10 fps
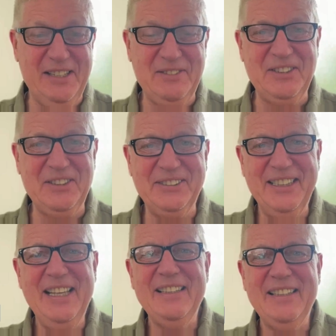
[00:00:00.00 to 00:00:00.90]
Council.
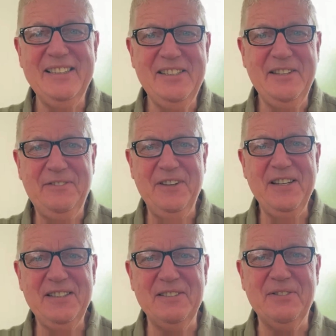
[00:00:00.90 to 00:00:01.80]
This is the
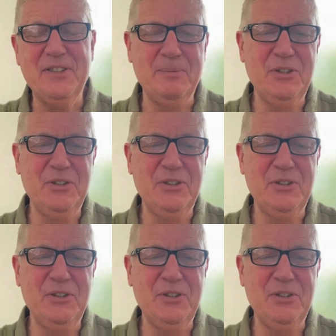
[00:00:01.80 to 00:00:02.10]
first of some